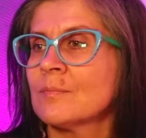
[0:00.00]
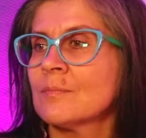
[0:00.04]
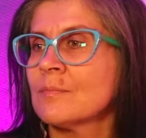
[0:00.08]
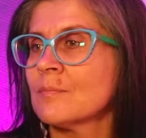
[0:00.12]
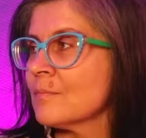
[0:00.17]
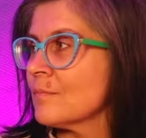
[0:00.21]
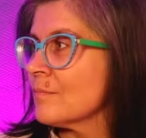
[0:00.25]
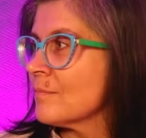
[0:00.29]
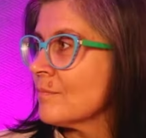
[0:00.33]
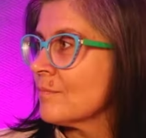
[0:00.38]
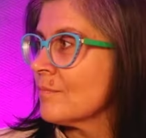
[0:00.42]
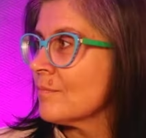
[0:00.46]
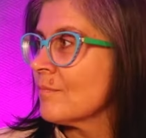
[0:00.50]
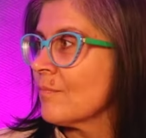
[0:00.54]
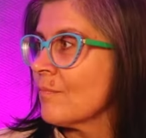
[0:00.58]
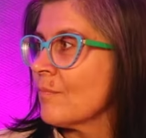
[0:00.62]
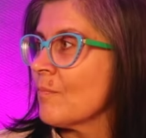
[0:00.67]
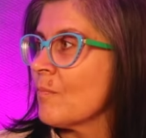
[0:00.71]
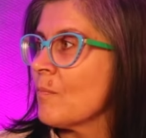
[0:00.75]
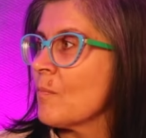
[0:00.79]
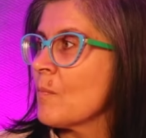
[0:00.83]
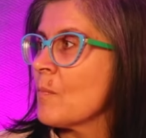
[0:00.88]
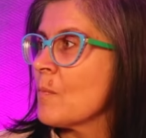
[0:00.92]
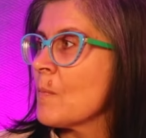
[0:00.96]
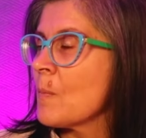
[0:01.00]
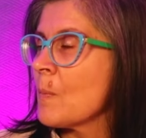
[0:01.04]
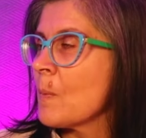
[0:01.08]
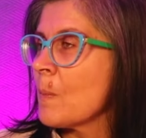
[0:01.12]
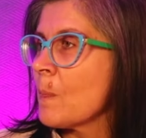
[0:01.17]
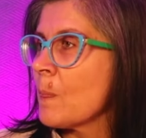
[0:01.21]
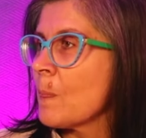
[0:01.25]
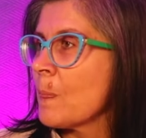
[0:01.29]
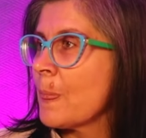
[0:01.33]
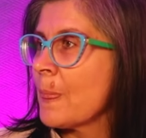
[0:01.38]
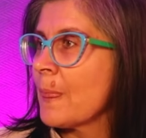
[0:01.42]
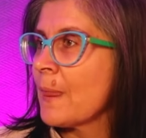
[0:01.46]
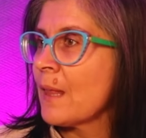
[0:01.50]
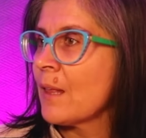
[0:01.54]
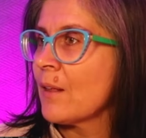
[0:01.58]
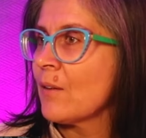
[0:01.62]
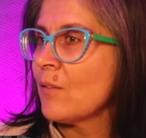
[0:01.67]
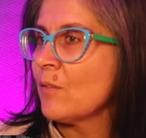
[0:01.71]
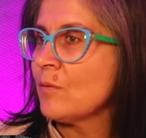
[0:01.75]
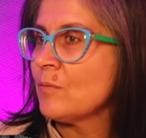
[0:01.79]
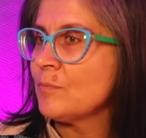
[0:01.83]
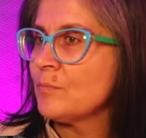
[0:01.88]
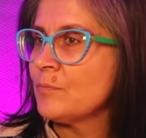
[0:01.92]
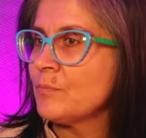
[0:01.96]

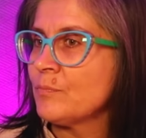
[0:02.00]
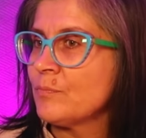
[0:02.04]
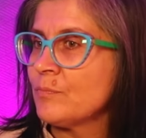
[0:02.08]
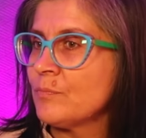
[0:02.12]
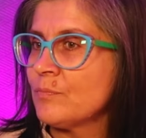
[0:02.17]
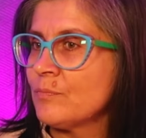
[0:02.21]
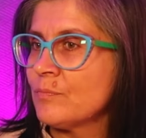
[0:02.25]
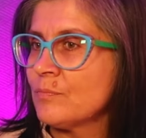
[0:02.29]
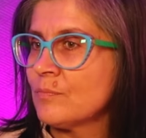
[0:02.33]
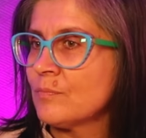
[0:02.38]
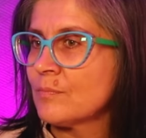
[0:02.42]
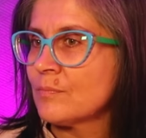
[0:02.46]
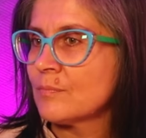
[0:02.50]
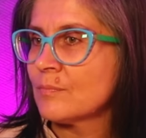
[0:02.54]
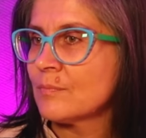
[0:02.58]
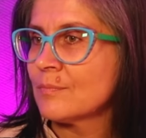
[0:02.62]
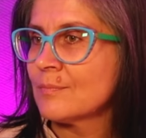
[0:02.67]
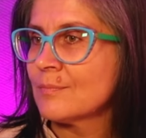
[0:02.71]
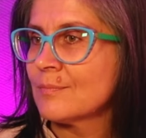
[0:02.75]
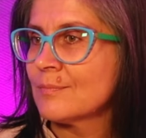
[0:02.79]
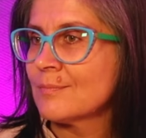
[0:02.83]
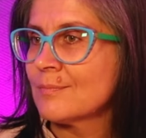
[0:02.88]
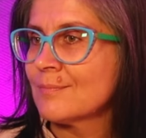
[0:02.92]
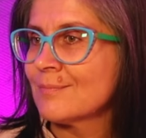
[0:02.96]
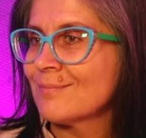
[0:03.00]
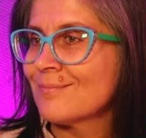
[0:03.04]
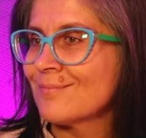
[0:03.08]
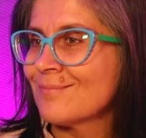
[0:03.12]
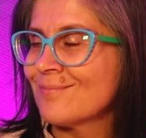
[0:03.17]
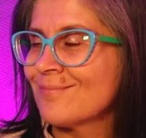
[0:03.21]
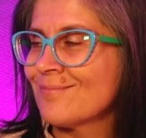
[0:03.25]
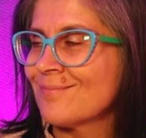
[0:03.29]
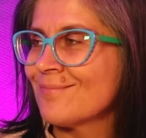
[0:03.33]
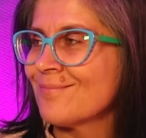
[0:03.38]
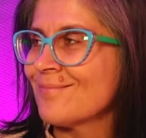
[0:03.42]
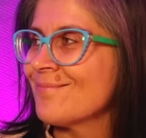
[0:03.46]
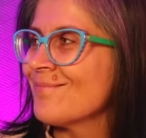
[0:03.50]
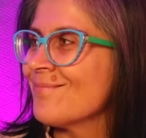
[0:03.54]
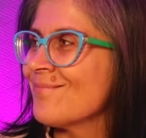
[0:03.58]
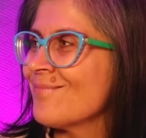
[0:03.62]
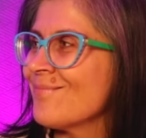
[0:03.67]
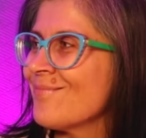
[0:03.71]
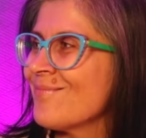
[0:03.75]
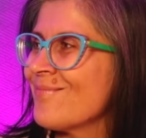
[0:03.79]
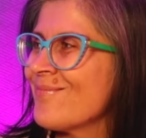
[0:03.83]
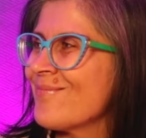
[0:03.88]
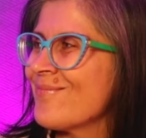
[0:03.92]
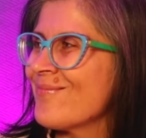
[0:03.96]

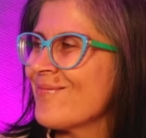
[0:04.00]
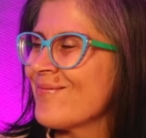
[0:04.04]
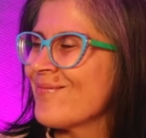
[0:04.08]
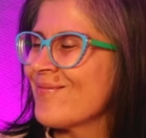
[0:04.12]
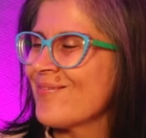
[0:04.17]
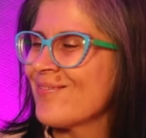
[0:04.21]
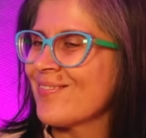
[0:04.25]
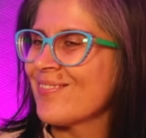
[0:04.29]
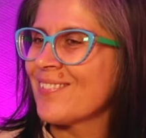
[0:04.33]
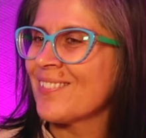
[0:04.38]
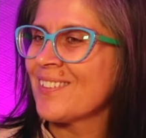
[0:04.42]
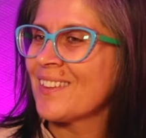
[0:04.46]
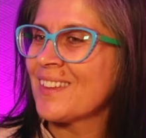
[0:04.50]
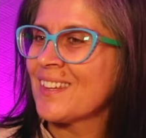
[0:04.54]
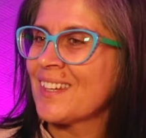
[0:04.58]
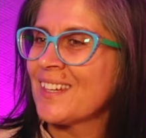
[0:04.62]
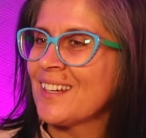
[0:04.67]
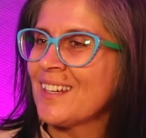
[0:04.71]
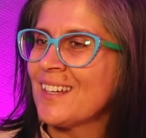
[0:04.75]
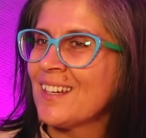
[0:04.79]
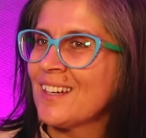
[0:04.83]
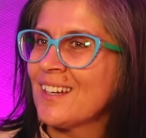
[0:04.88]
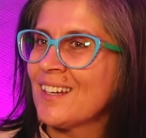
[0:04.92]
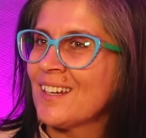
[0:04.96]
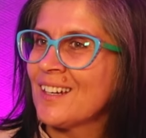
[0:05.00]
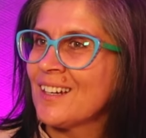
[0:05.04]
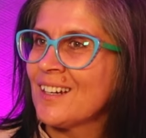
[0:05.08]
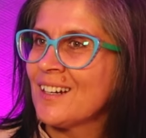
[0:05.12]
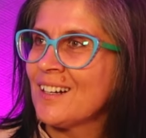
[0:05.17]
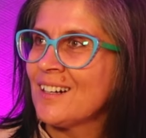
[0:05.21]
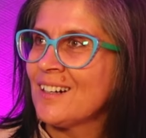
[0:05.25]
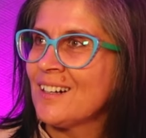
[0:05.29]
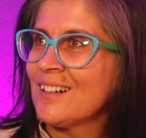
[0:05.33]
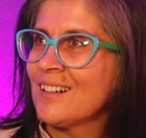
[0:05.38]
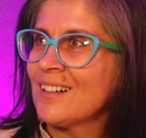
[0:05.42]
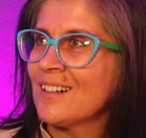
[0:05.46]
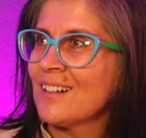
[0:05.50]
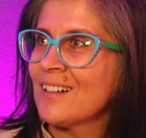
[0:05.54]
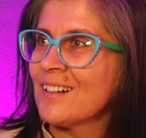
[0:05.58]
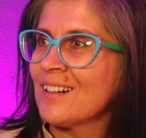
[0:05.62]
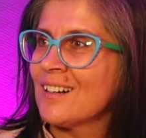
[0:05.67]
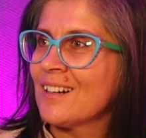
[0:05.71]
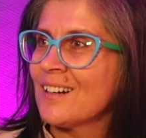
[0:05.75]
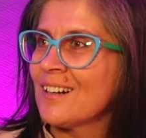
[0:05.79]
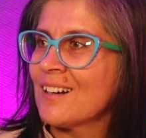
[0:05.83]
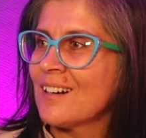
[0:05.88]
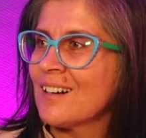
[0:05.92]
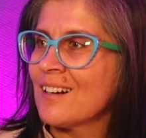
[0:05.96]

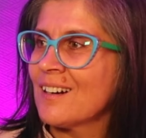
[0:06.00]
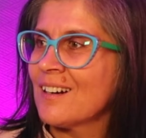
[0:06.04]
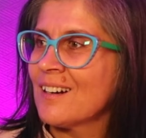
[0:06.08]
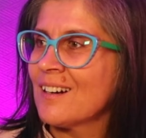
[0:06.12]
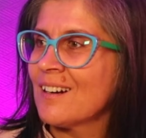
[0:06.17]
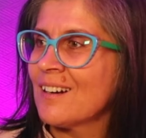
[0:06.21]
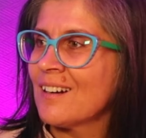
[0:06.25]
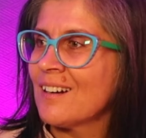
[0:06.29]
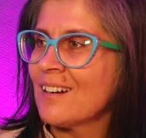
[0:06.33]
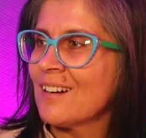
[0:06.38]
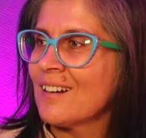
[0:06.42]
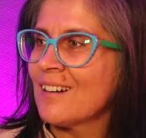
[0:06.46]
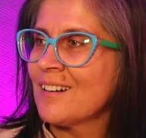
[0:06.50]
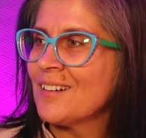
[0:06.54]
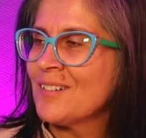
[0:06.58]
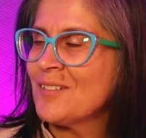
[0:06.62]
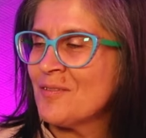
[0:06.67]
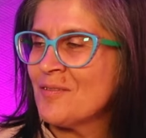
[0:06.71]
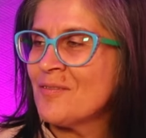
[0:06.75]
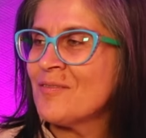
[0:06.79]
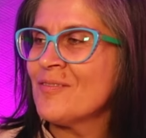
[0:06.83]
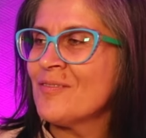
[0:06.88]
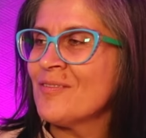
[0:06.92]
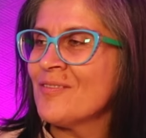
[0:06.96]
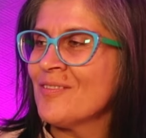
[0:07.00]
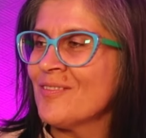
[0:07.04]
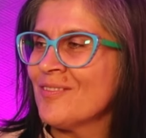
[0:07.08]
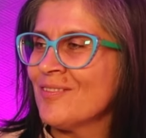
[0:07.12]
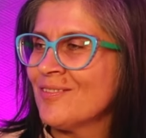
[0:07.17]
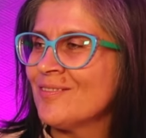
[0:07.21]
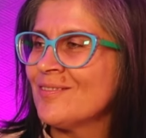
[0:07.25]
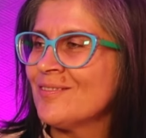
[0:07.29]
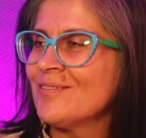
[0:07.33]
(not speaking)